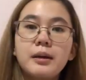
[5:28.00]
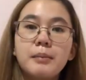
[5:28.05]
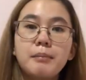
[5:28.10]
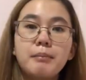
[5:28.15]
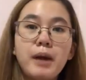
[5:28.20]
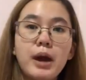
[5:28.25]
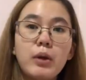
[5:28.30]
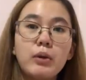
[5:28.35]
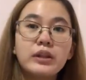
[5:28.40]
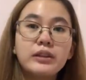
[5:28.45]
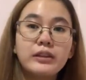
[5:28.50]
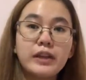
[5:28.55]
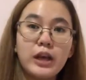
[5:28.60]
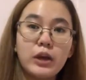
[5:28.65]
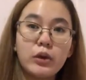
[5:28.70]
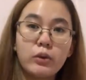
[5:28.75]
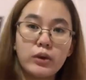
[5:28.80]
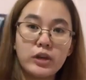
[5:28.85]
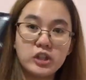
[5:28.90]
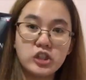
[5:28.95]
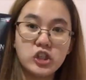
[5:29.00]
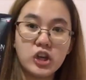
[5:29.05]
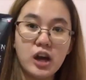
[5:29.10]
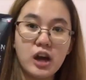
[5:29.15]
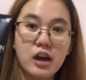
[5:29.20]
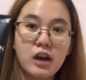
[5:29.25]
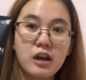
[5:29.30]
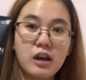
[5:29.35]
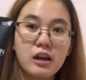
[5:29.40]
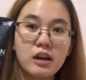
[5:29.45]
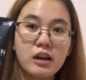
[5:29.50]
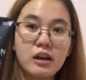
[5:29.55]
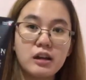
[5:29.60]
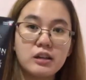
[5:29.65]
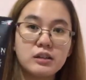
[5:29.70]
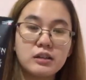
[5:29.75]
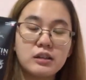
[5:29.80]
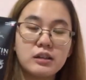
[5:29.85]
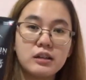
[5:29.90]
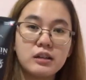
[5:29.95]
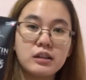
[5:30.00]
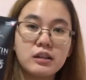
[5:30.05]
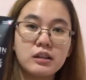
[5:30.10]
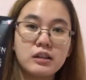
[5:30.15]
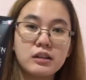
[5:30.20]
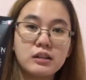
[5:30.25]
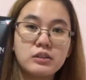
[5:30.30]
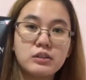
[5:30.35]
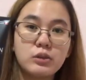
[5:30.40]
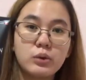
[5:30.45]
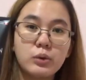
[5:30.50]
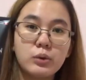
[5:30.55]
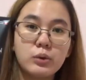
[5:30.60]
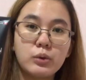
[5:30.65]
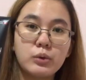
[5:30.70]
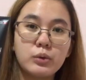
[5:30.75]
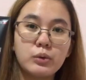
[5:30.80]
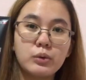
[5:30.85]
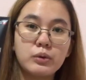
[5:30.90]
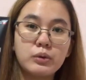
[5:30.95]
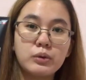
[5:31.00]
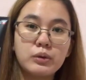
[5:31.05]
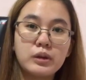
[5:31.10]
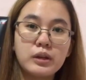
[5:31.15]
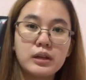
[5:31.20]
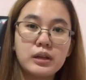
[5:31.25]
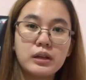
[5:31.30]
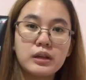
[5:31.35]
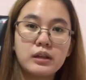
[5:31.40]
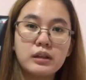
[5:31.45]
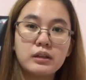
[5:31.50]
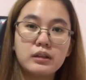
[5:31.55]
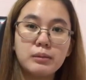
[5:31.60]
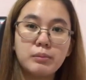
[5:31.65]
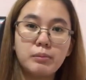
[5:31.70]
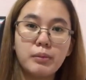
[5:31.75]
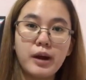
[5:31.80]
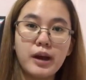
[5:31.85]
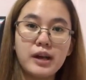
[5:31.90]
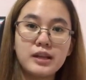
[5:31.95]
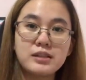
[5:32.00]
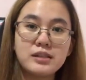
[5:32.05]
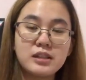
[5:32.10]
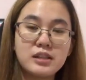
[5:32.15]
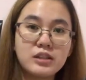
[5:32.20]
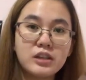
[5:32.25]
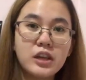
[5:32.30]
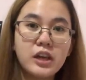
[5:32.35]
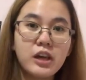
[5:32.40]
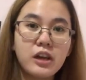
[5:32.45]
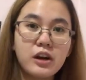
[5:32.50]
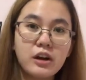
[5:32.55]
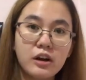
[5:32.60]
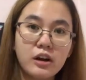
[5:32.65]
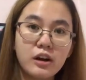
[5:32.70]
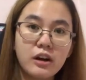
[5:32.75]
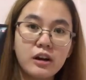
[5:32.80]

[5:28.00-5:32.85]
buy one, take one siya. So, the price is here.